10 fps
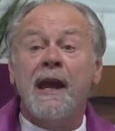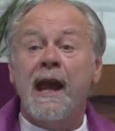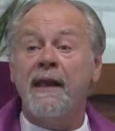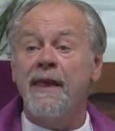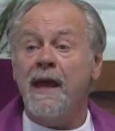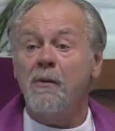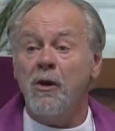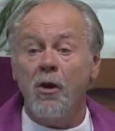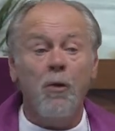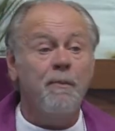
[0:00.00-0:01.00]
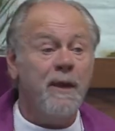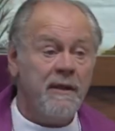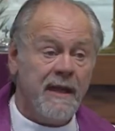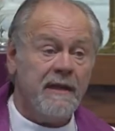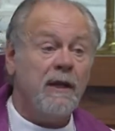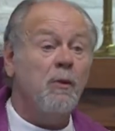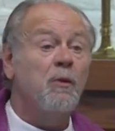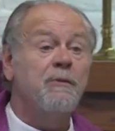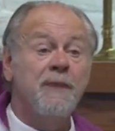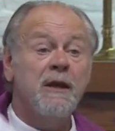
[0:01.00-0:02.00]
and they were hoping that there
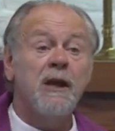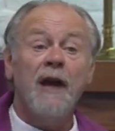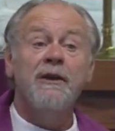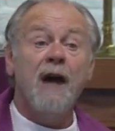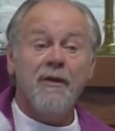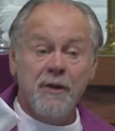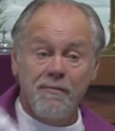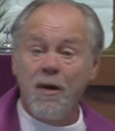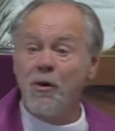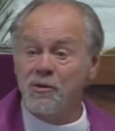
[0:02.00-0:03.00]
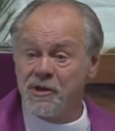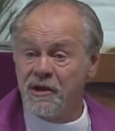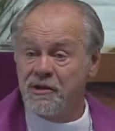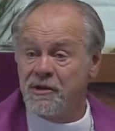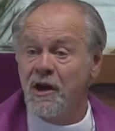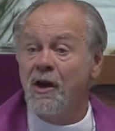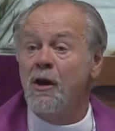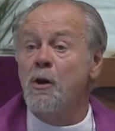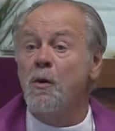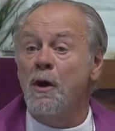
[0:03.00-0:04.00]
would be another Moses
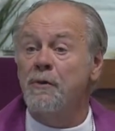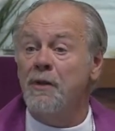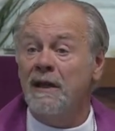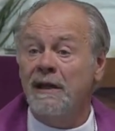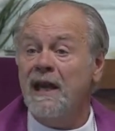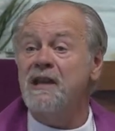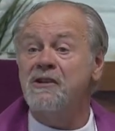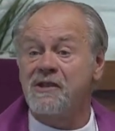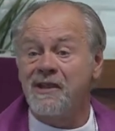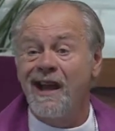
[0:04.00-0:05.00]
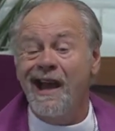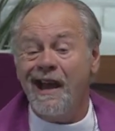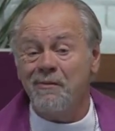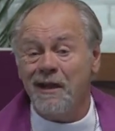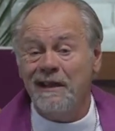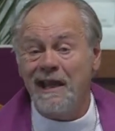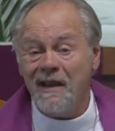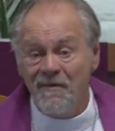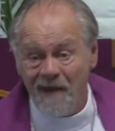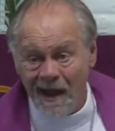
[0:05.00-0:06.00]
who would release and
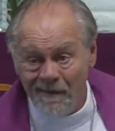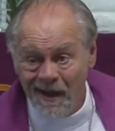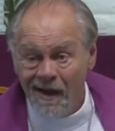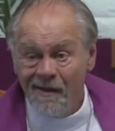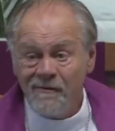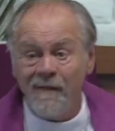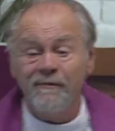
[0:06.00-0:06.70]
relieve them from